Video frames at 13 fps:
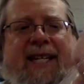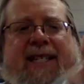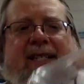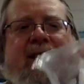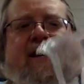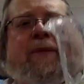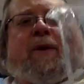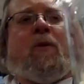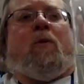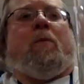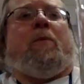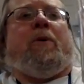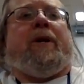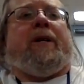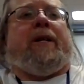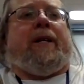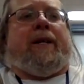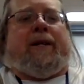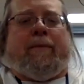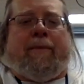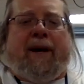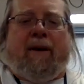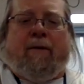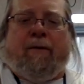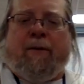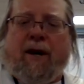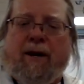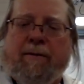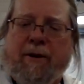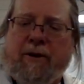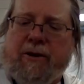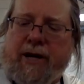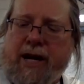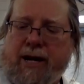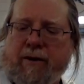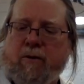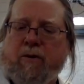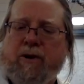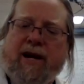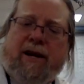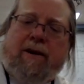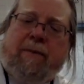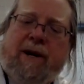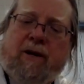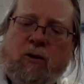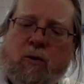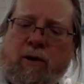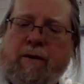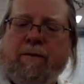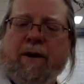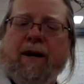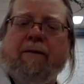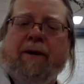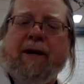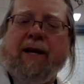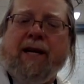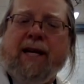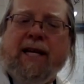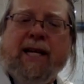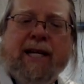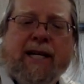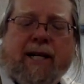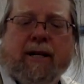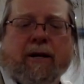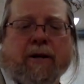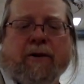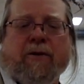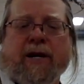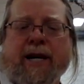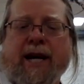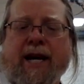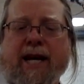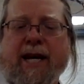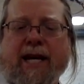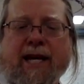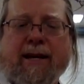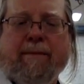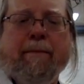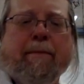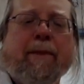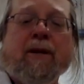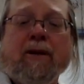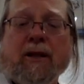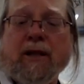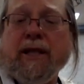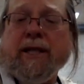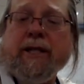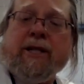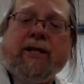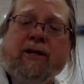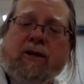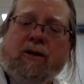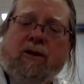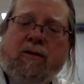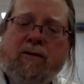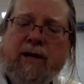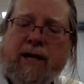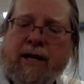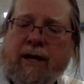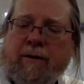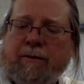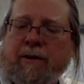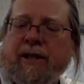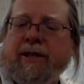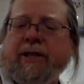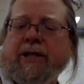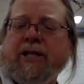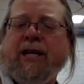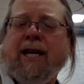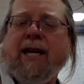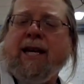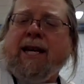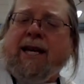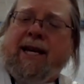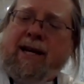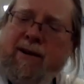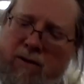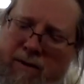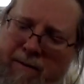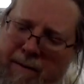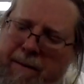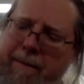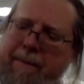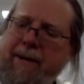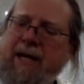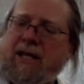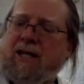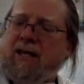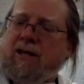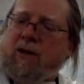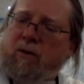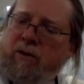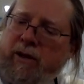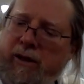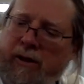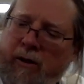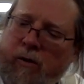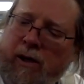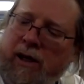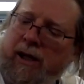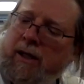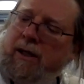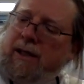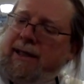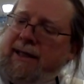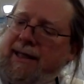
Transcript: So I think we'll put in about 500. We're now about 2,500 milliliters, 2.5 liters. Mix this really well.